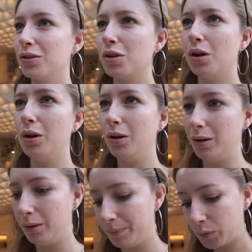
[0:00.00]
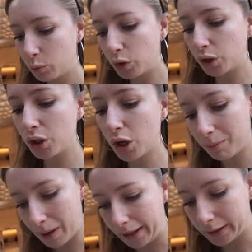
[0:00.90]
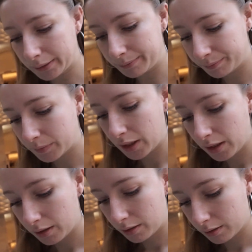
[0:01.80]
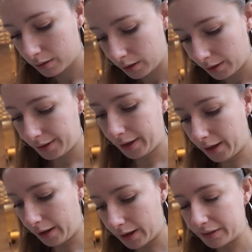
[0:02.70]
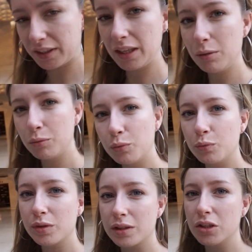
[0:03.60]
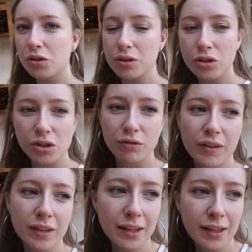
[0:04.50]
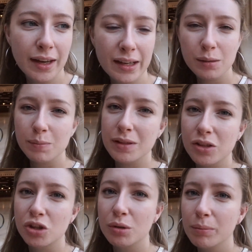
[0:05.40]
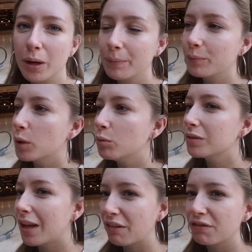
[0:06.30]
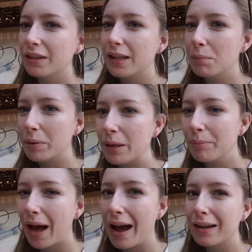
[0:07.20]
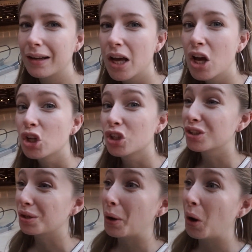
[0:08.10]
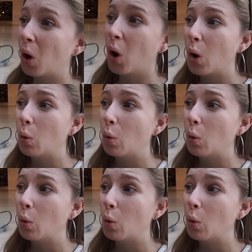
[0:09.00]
so we're gonna come back. Uh, I think it was literally just for the exposition, but we will definitely be back. So